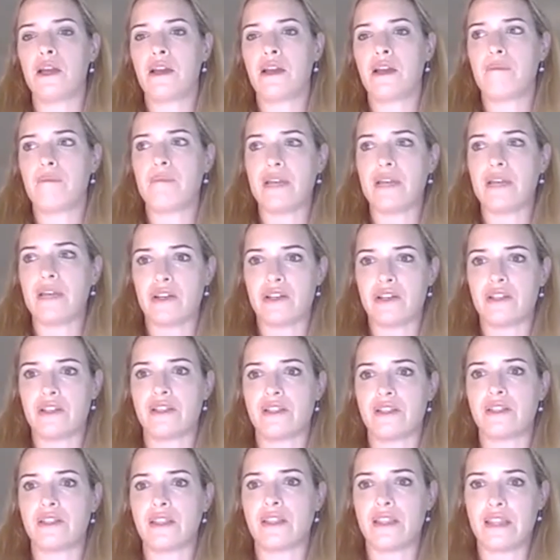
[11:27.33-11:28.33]

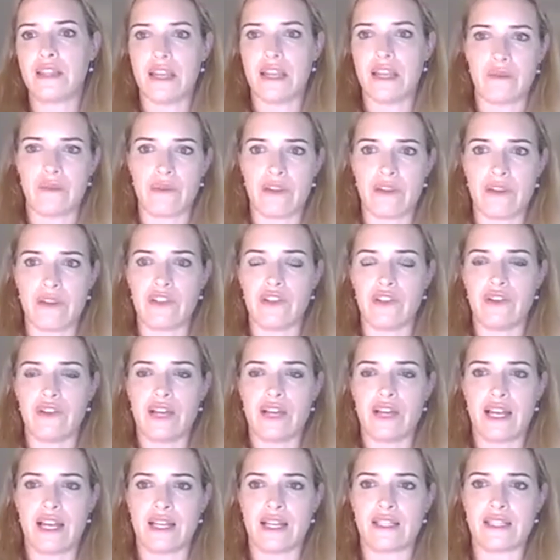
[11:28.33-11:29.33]
because their revenue
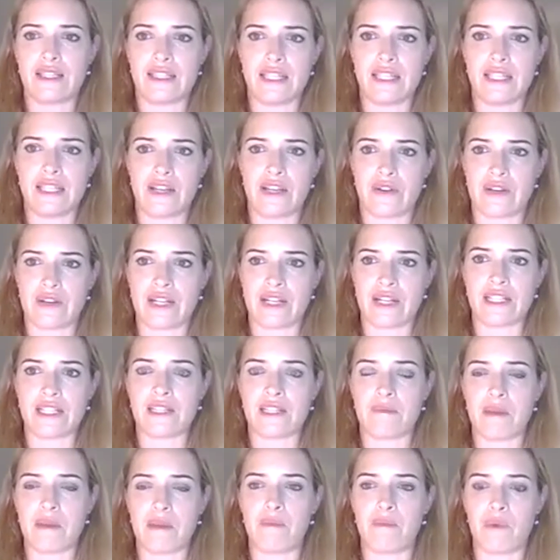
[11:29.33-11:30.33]
has decreased
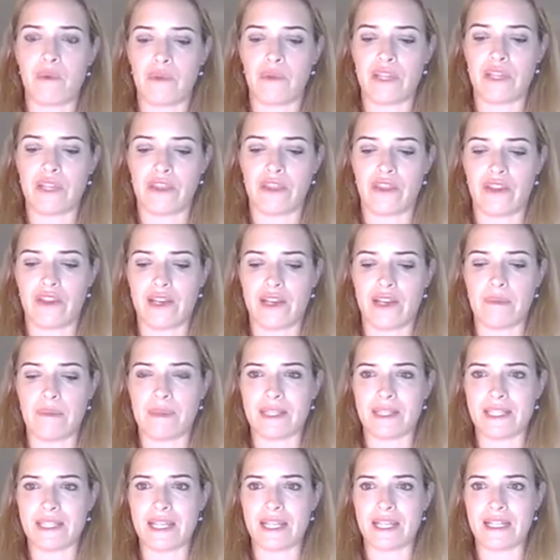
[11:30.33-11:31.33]
by more than
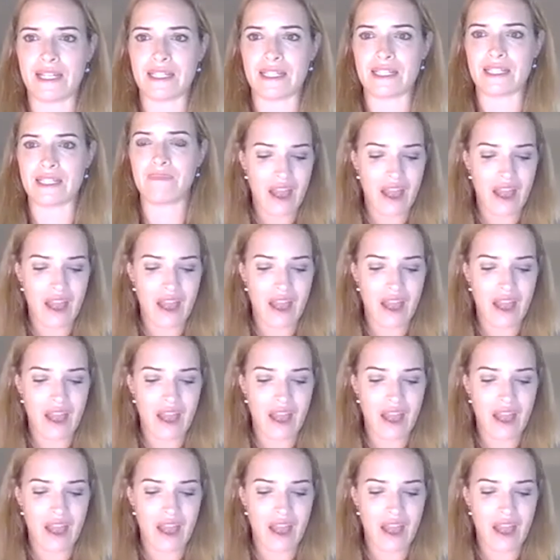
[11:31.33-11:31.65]
30%.